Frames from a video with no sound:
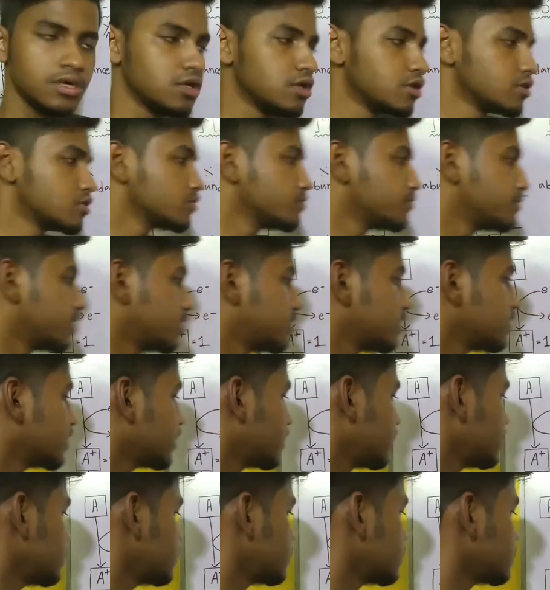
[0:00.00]
So
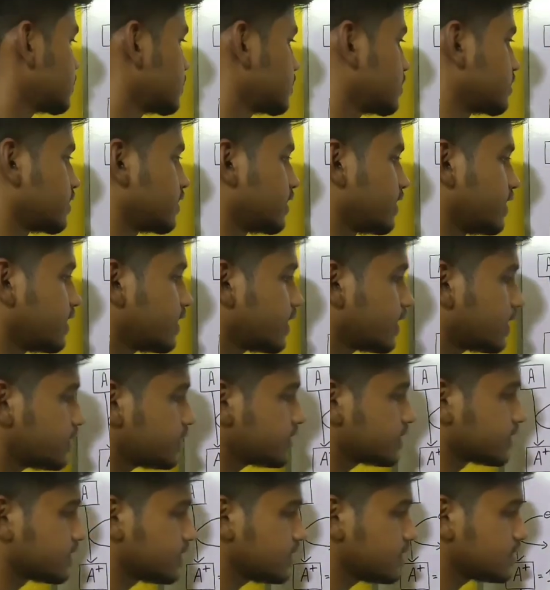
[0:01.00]
basically
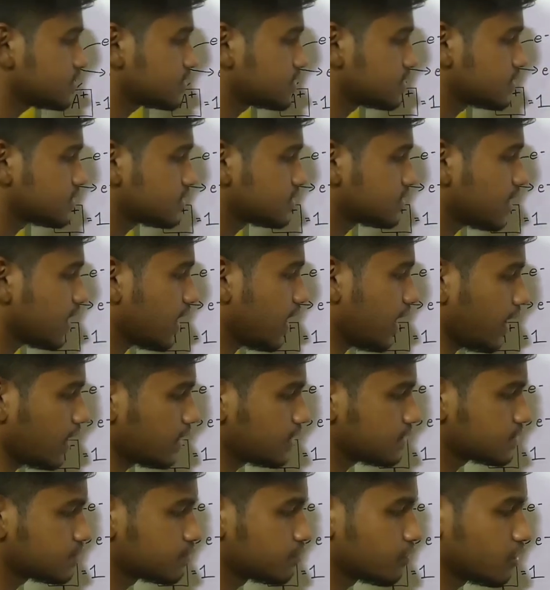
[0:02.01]
here 6 is the
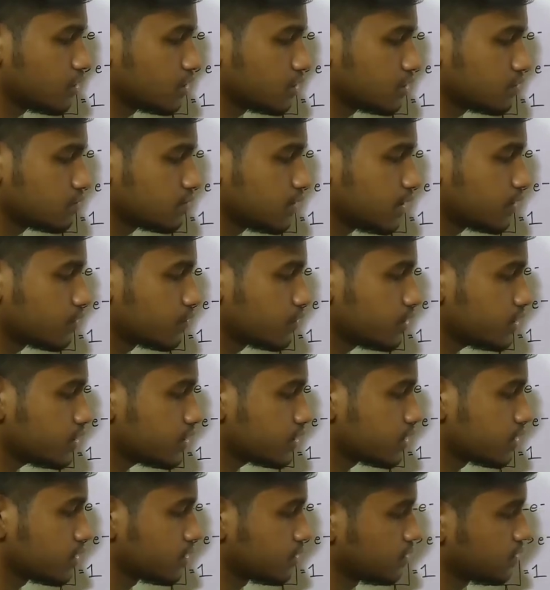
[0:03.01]
highest molecular
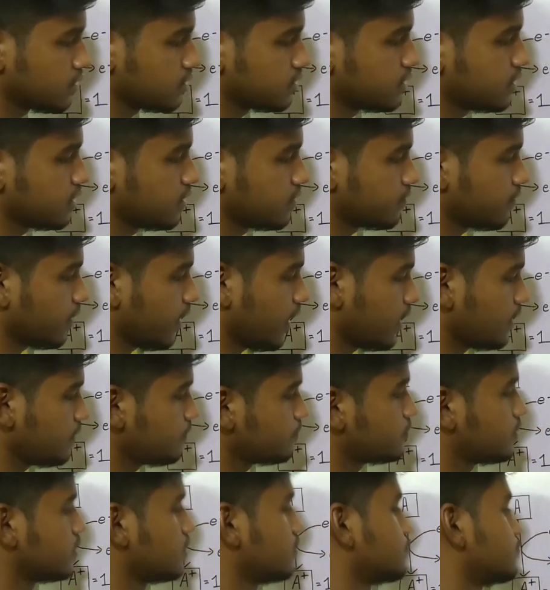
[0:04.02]
weight, then
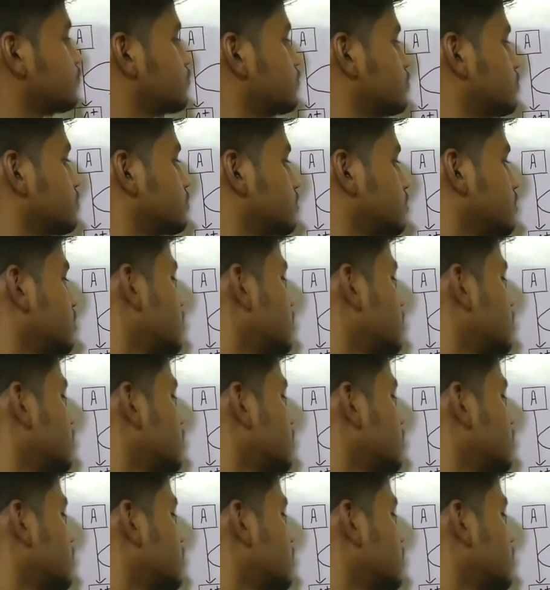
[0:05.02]
5, then 4.